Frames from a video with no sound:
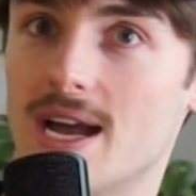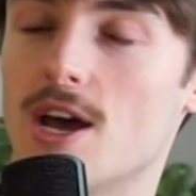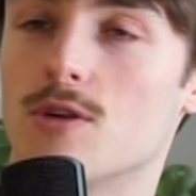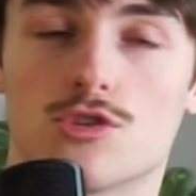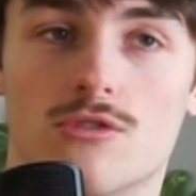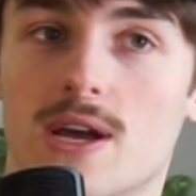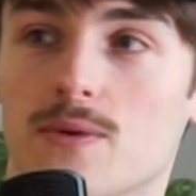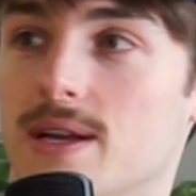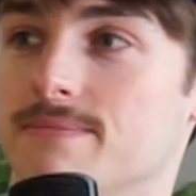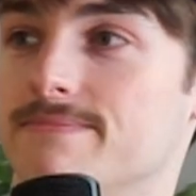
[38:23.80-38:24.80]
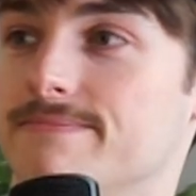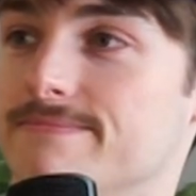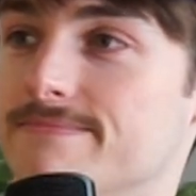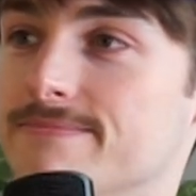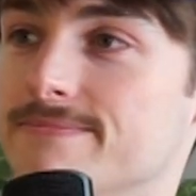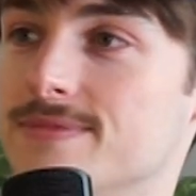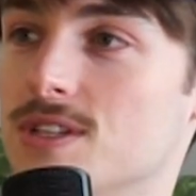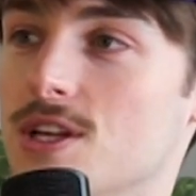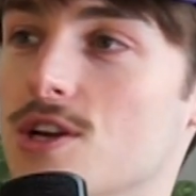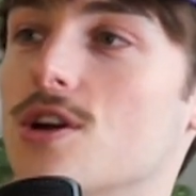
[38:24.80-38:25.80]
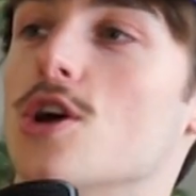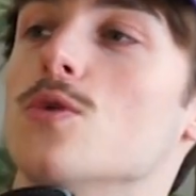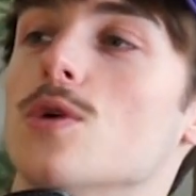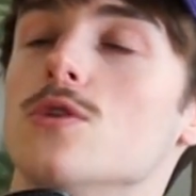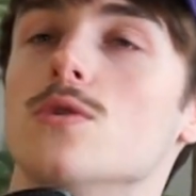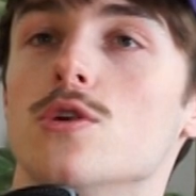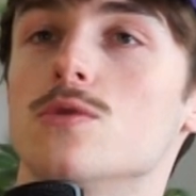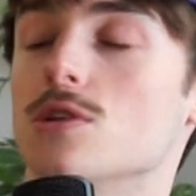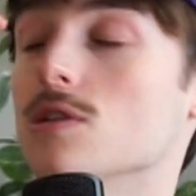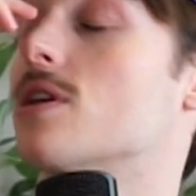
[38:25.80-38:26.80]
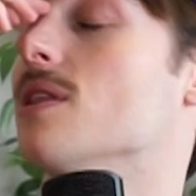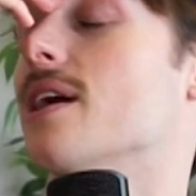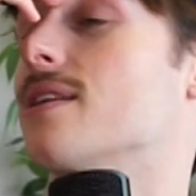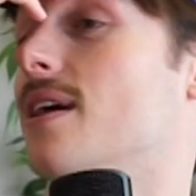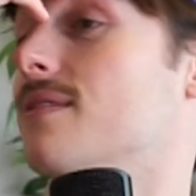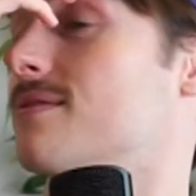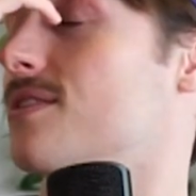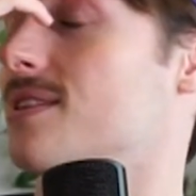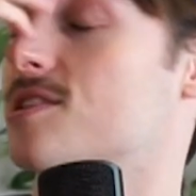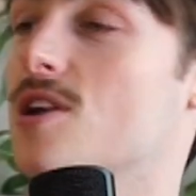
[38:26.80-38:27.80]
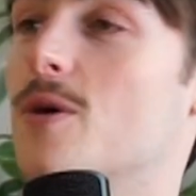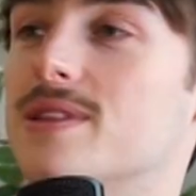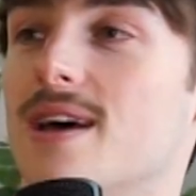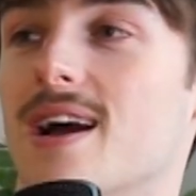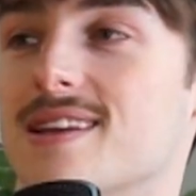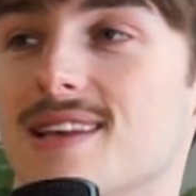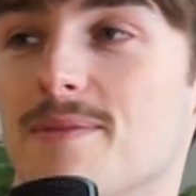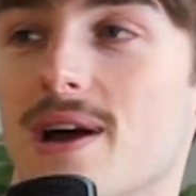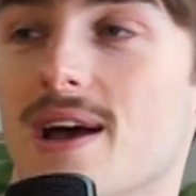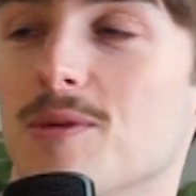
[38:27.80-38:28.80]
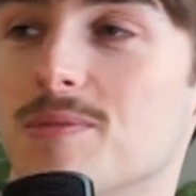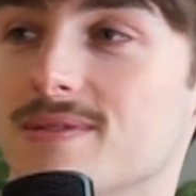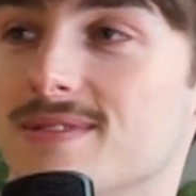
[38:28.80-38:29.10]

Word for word: I know, straight away. Who who who's your lookalike then? Start with that, because that might help.